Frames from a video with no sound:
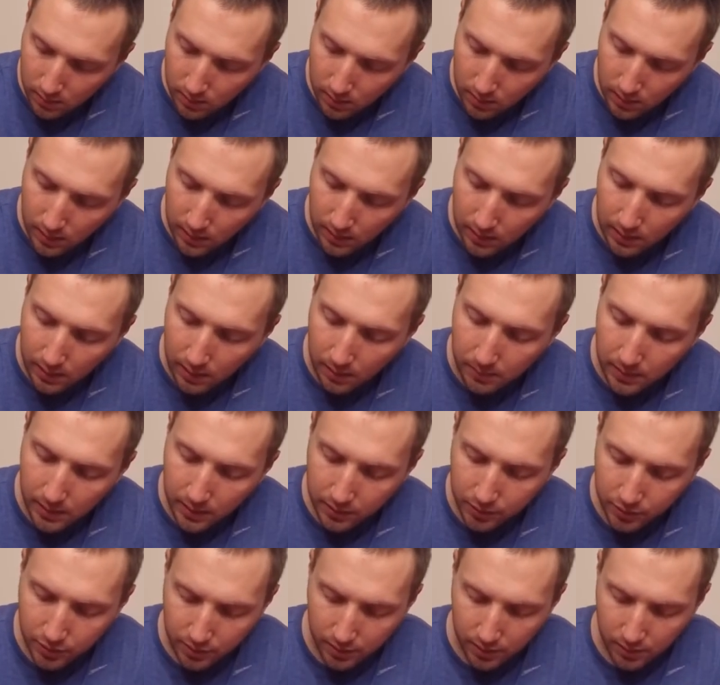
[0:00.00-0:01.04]
And
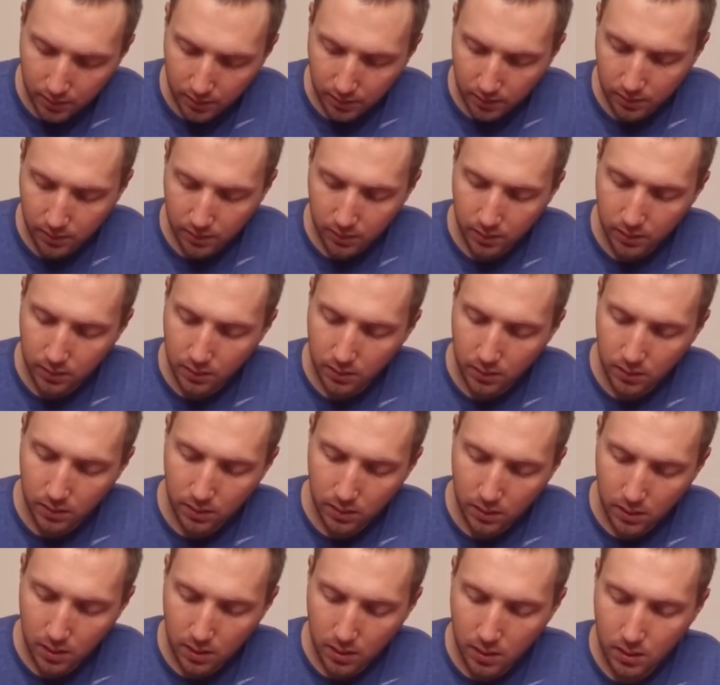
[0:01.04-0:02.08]
make sure
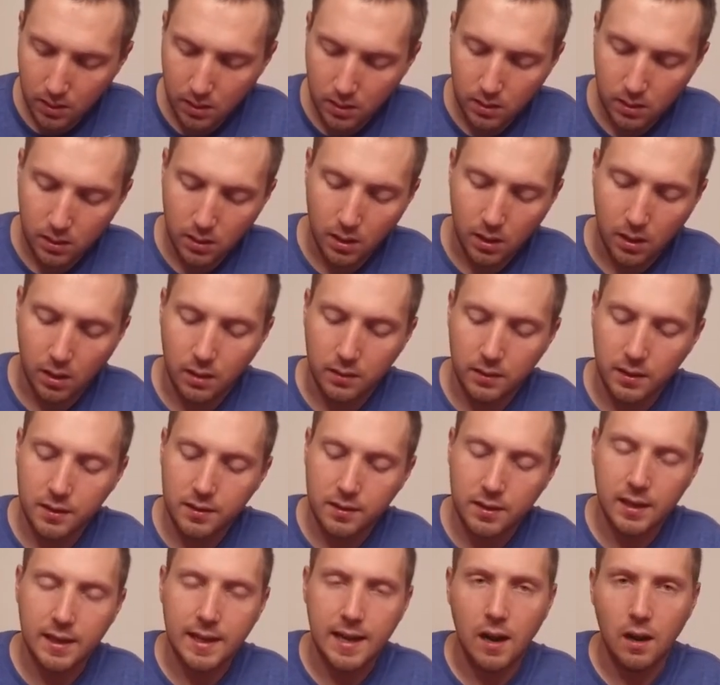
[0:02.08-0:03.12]
these
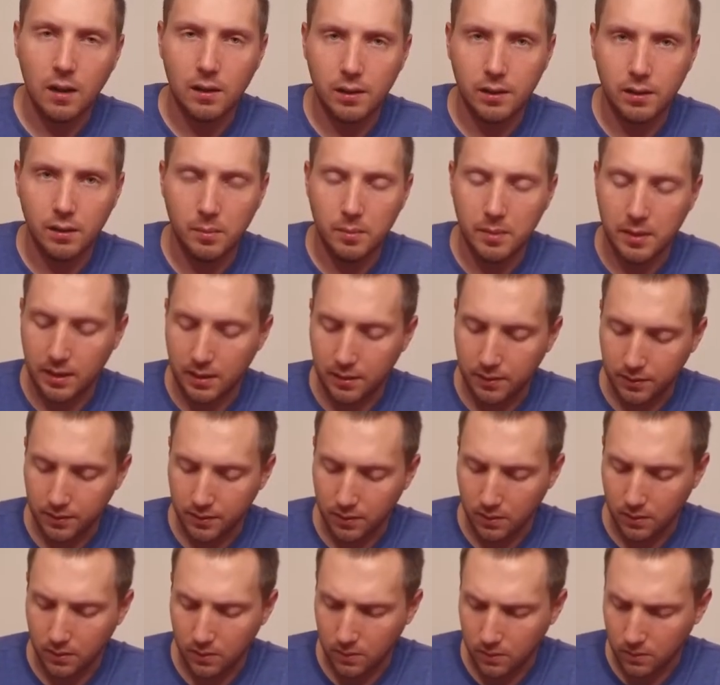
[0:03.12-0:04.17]
stick out a little bit,
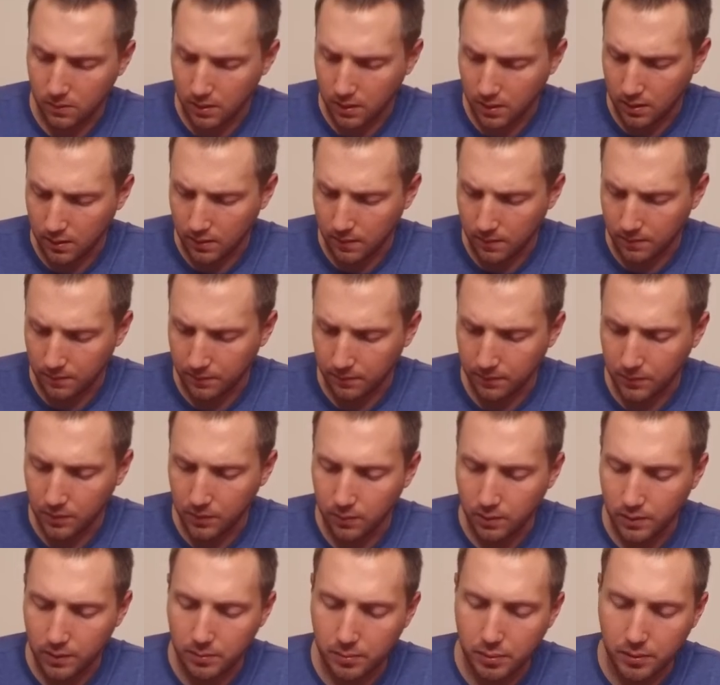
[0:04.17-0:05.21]
so you
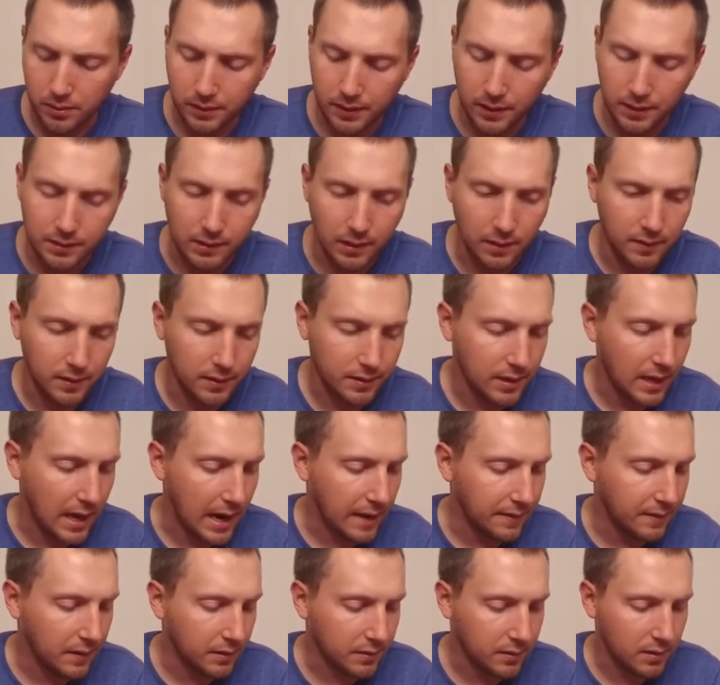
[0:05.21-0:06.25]
want to put these on the
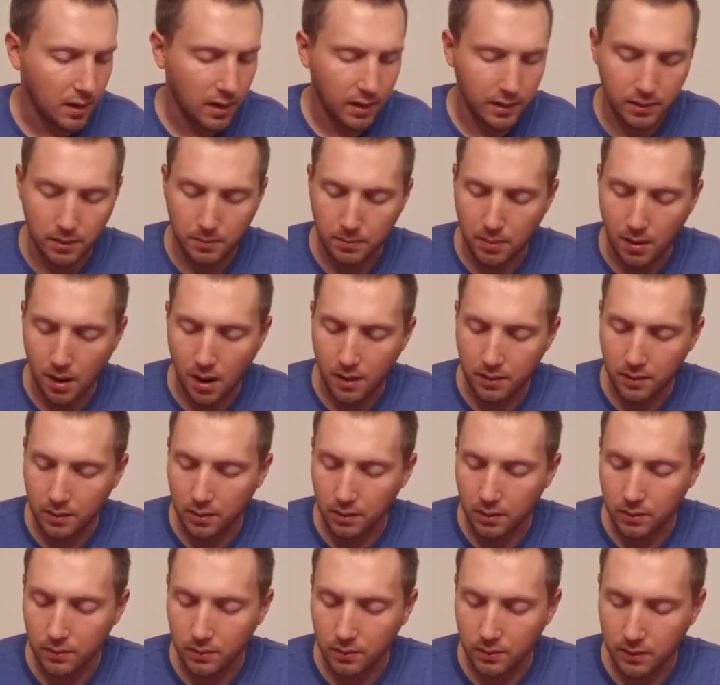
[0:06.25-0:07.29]
side that's not going to bother
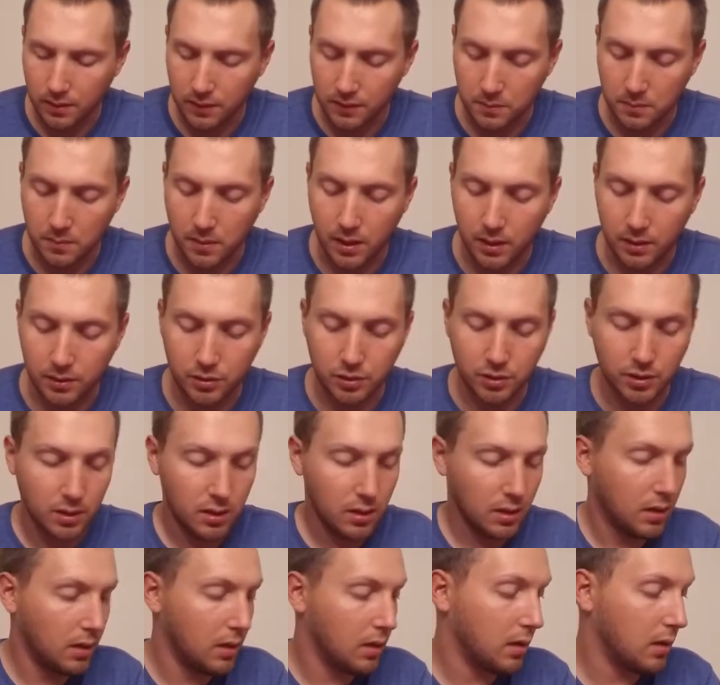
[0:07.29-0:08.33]
you as much.
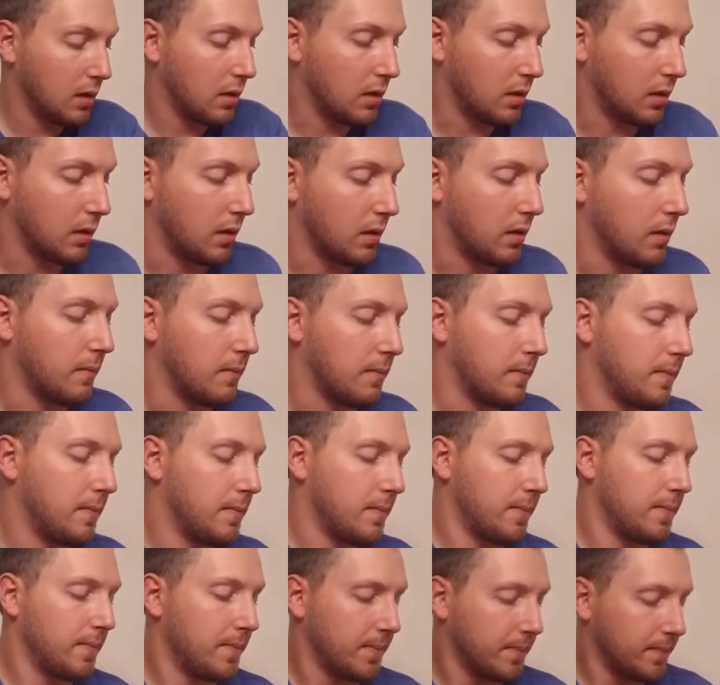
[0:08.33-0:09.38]

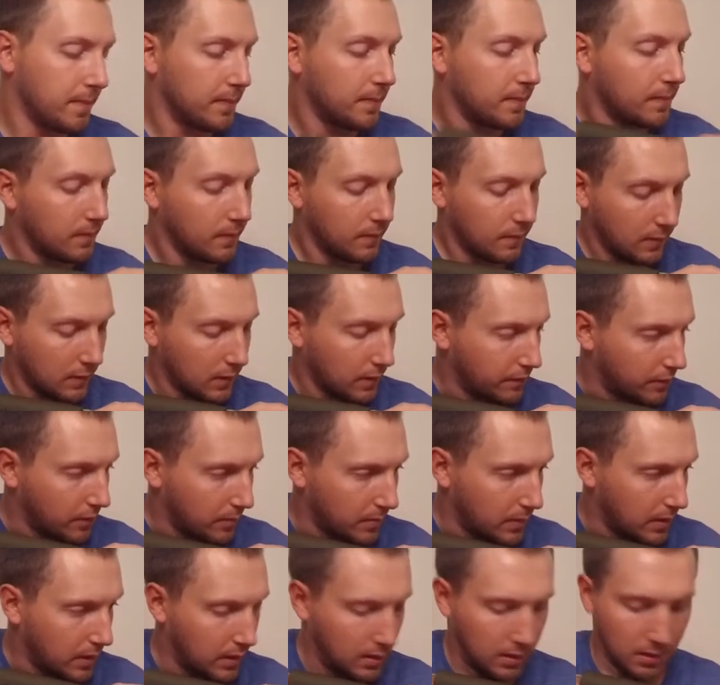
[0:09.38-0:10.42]
For
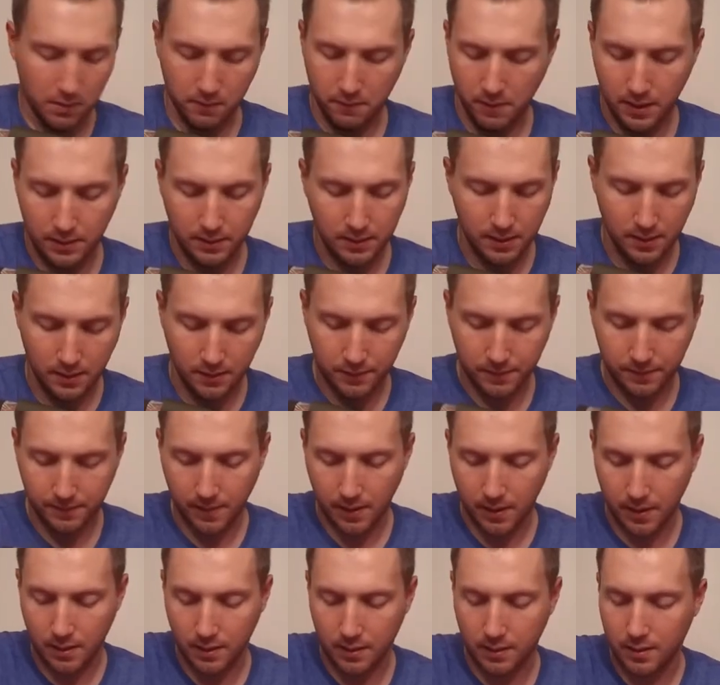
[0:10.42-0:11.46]
me, right there is
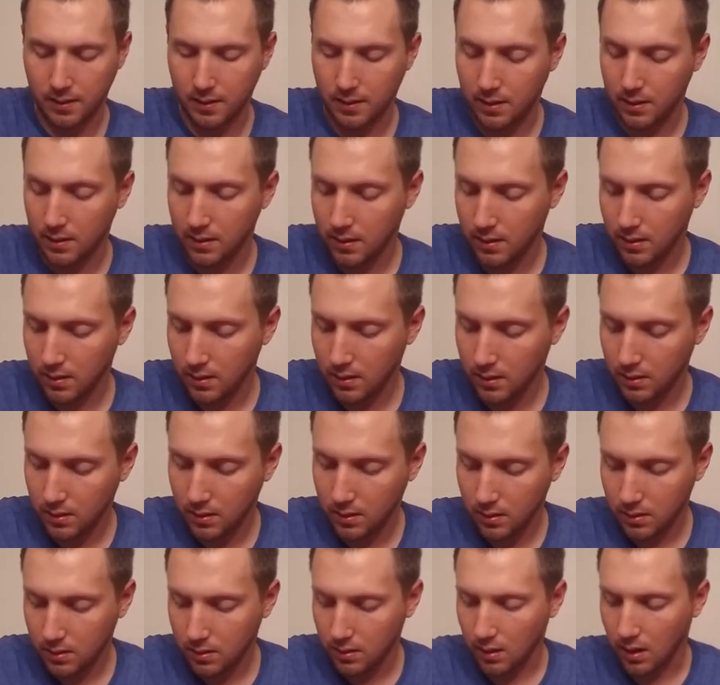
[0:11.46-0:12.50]
fine.
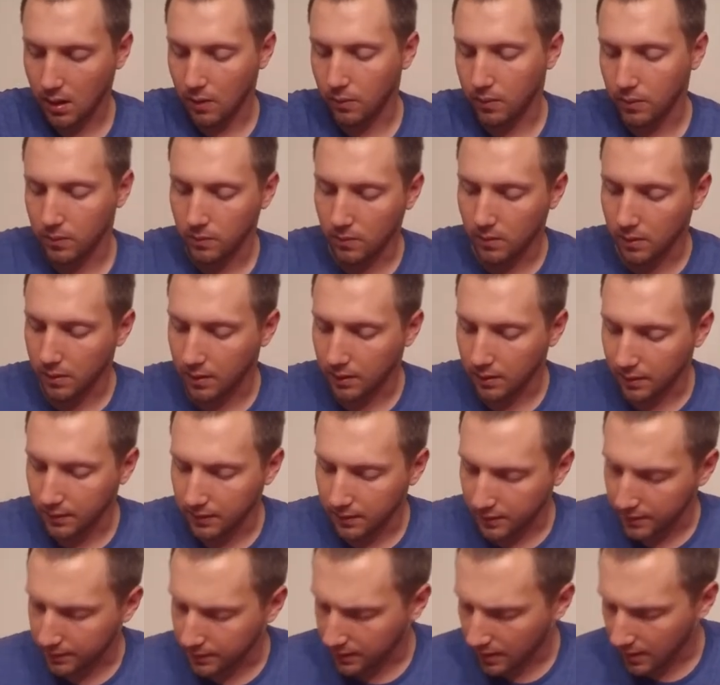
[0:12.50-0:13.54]
I wouldn't want it on
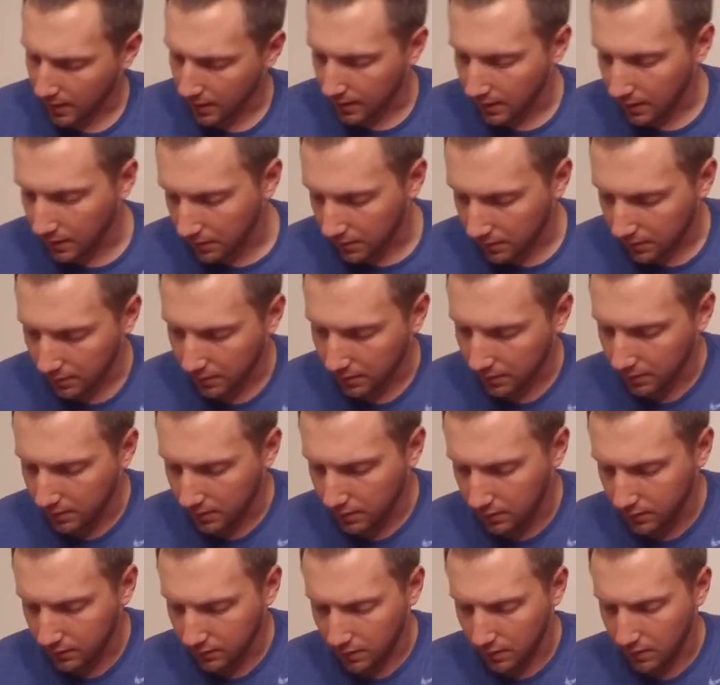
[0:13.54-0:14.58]
this side, I don't think.
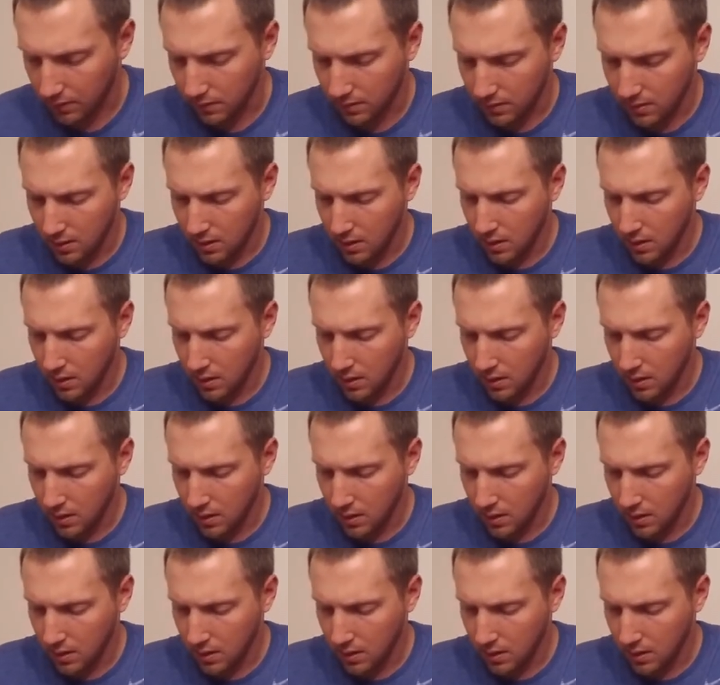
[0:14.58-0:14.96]
So.